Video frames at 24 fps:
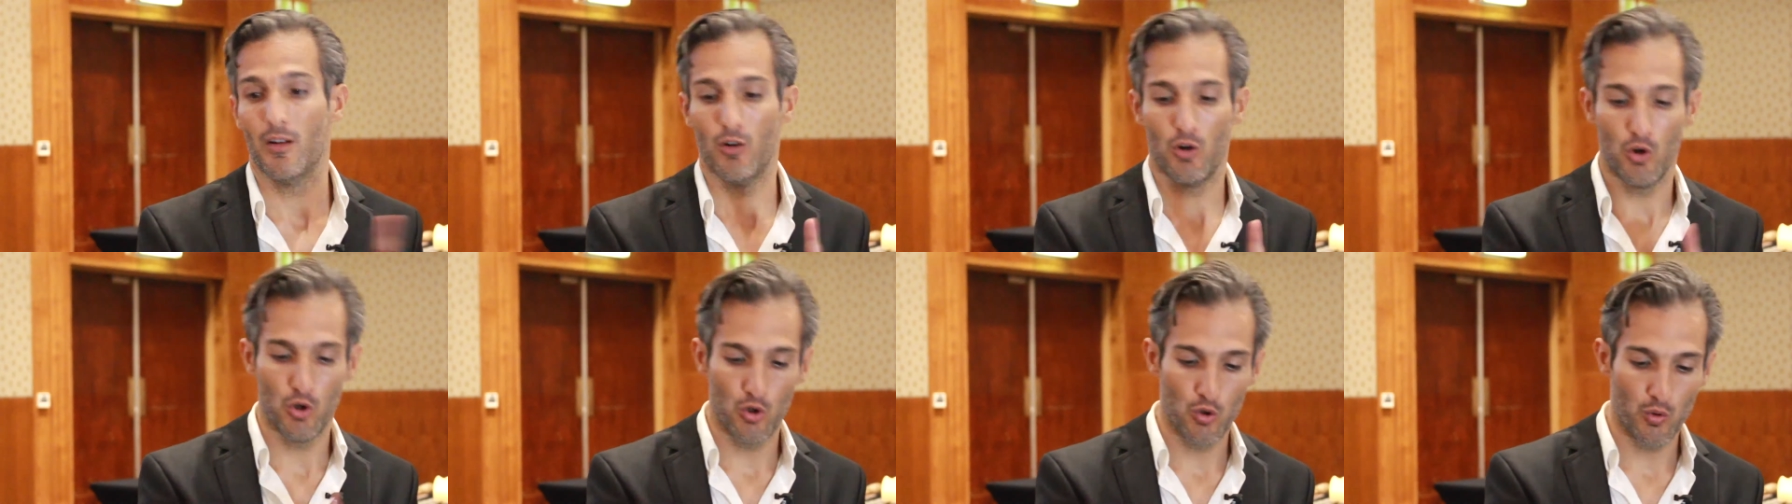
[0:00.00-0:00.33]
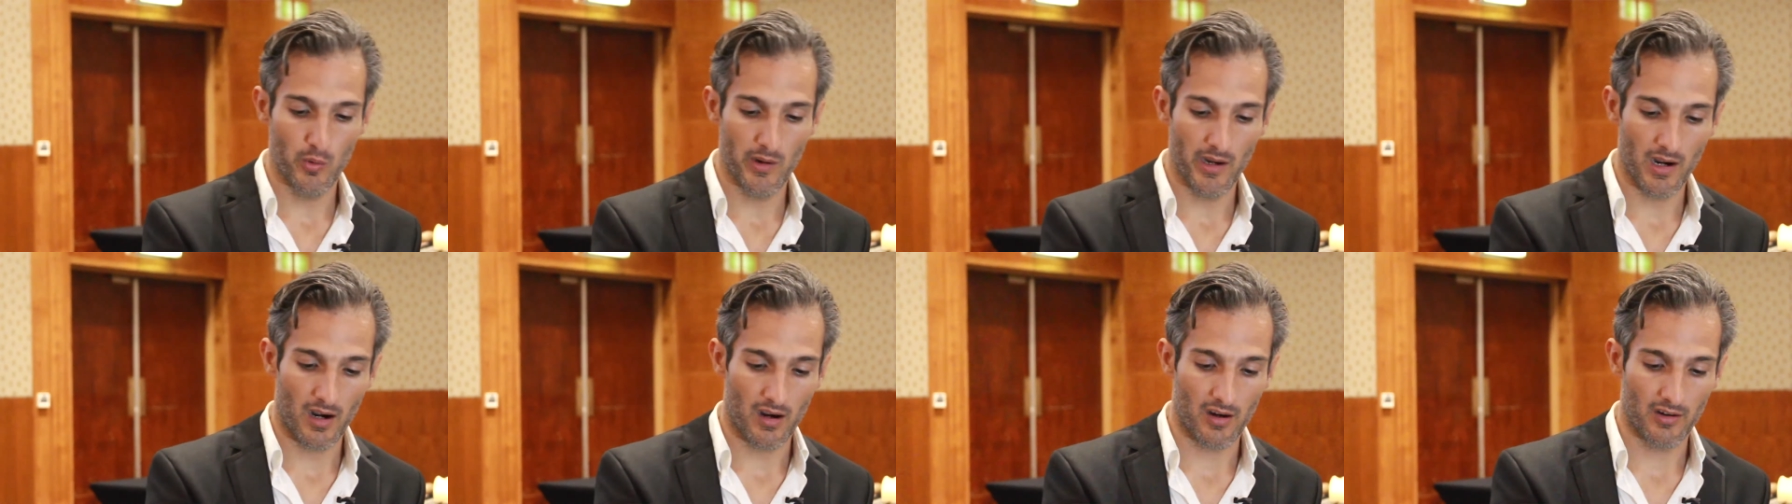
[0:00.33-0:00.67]
who
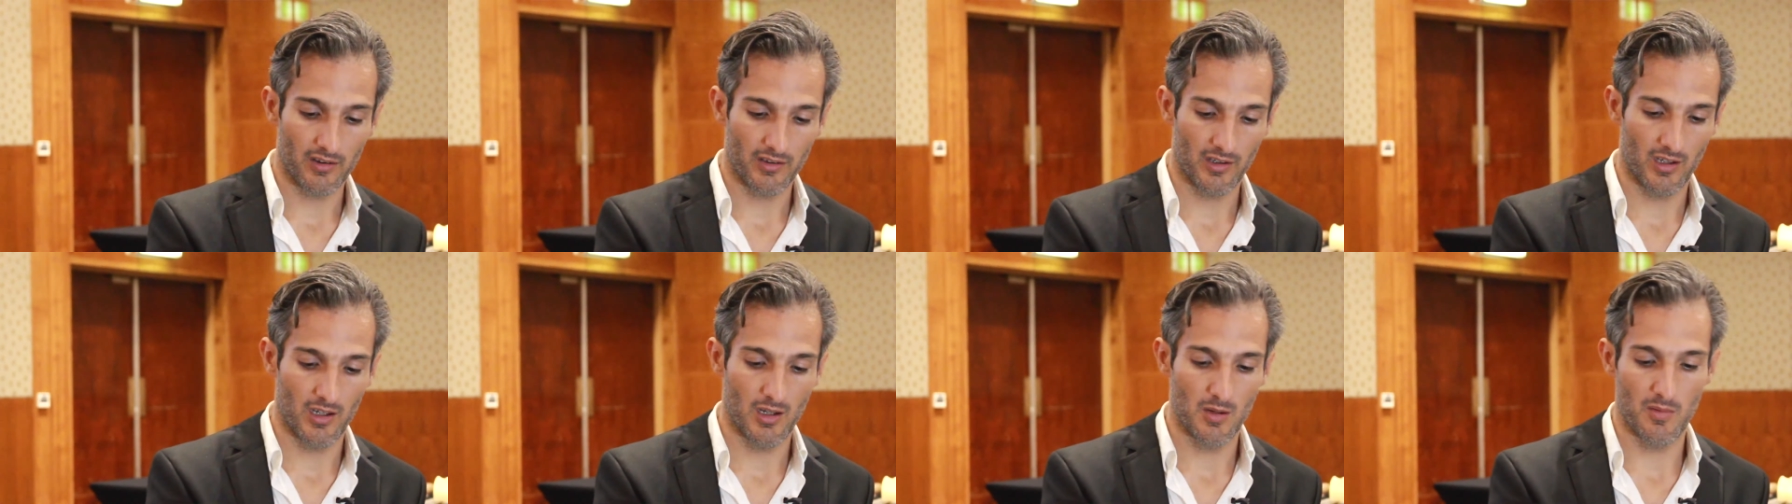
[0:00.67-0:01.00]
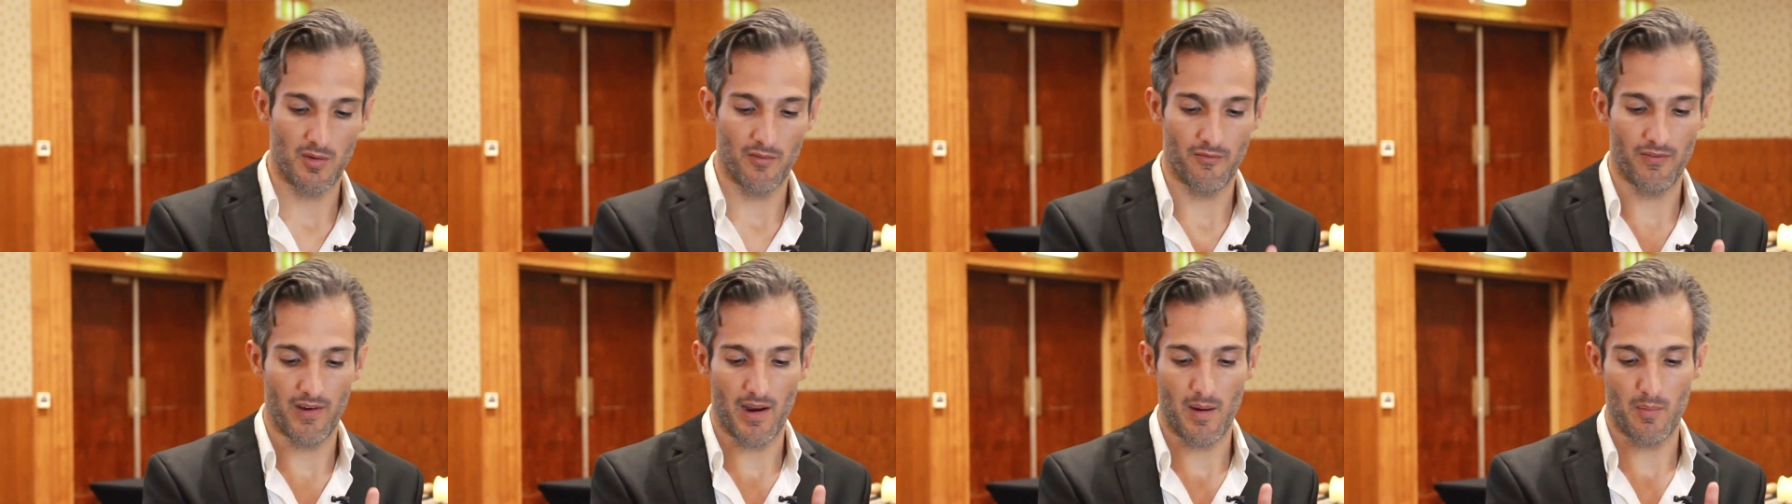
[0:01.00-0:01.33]
we are as a
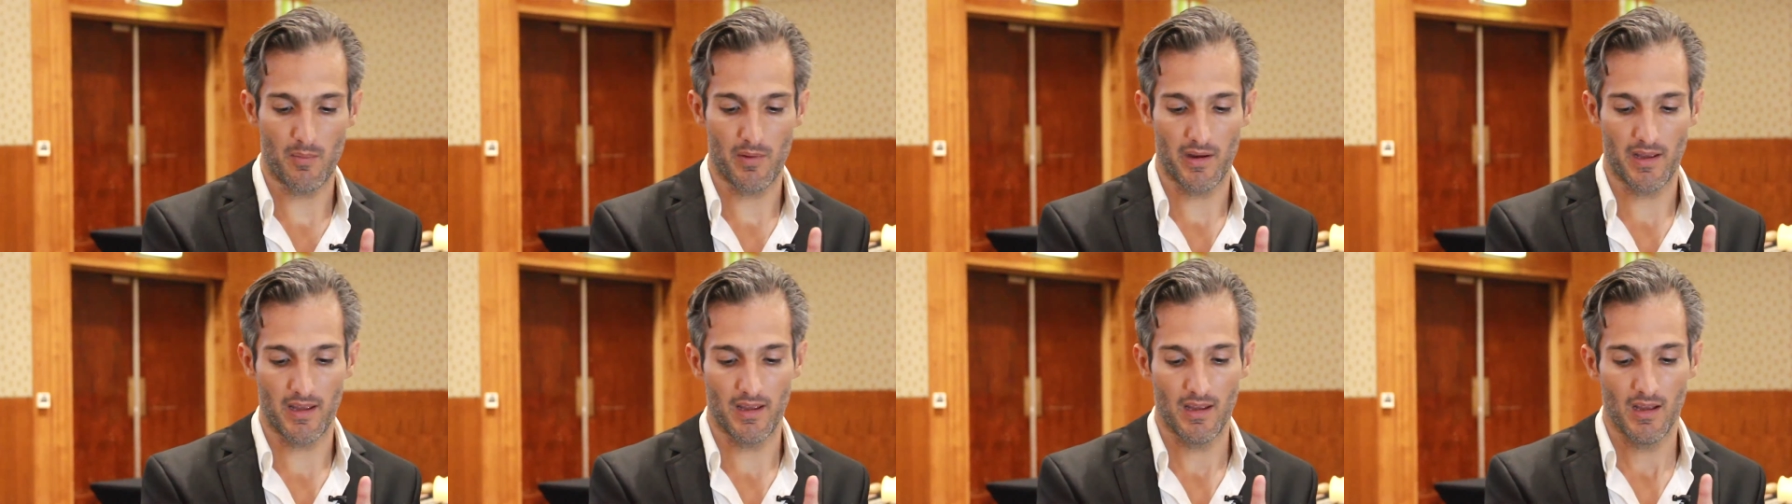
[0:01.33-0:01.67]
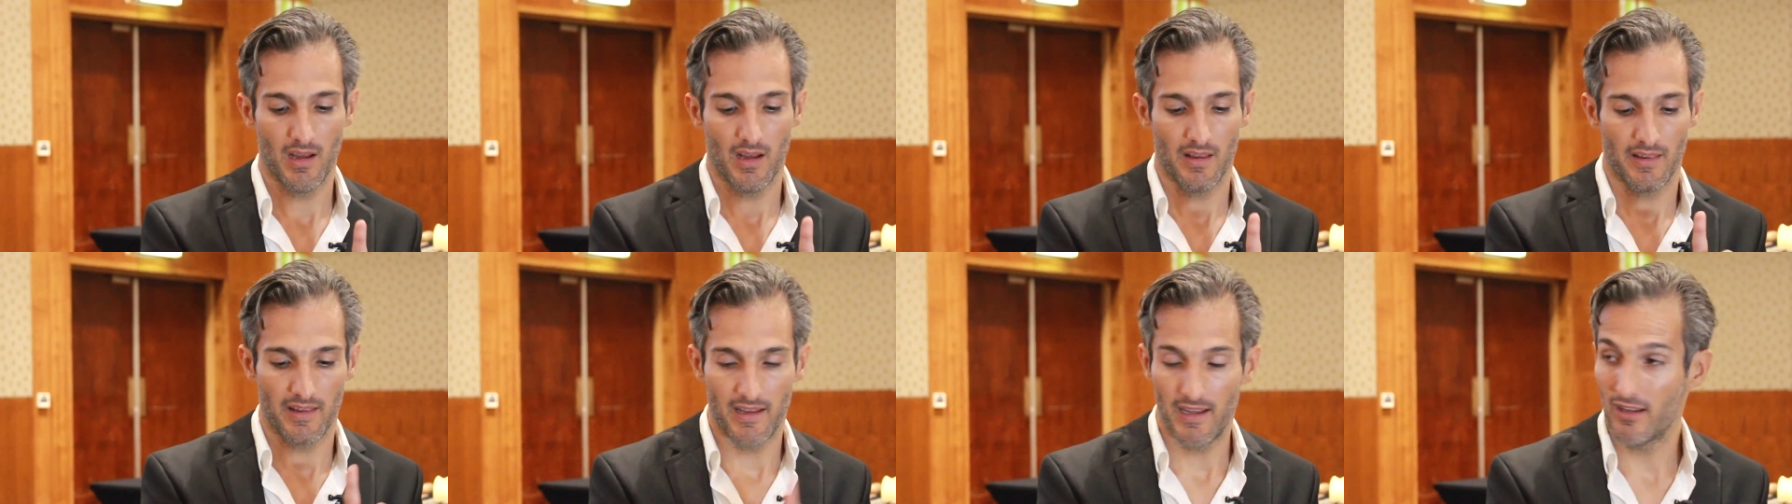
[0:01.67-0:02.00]
human family,
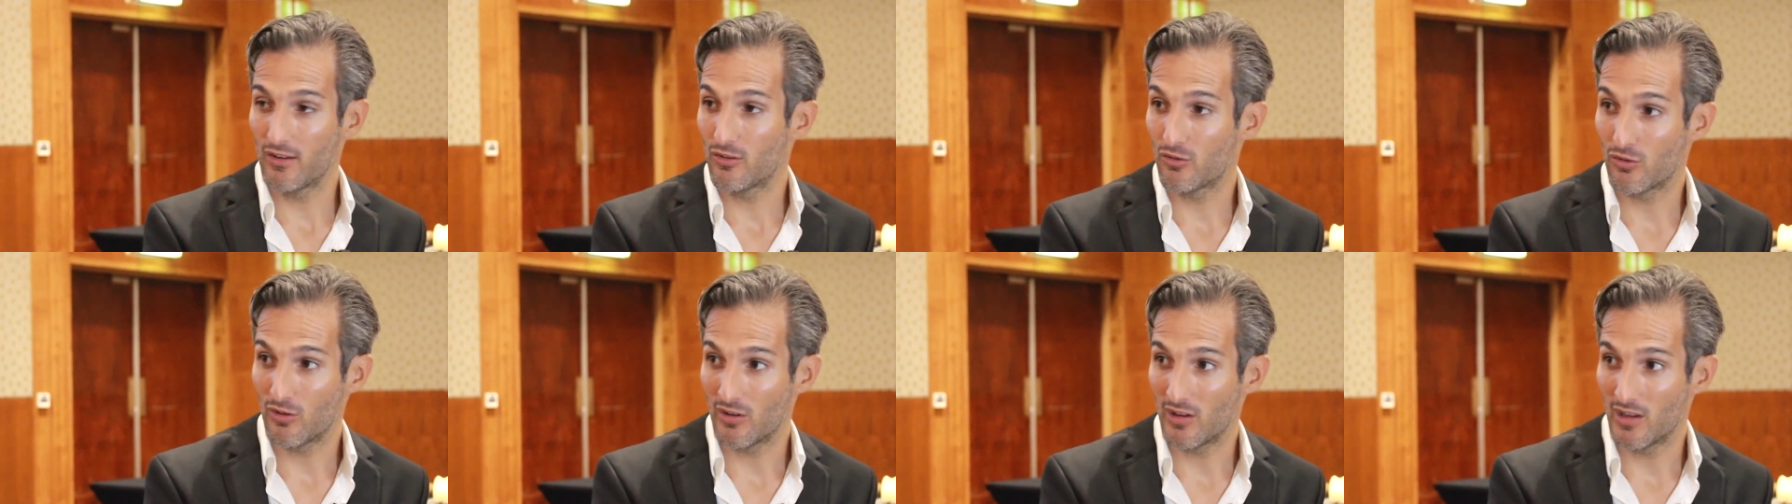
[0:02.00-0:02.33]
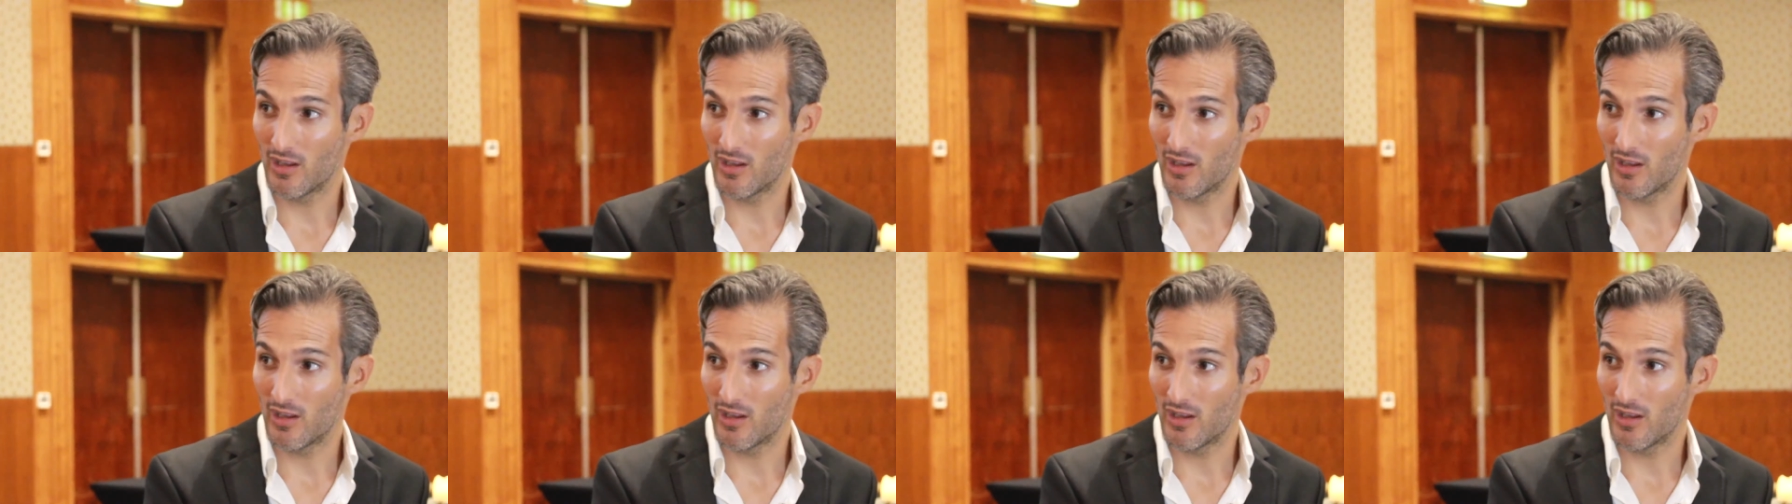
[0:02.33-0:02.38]
the history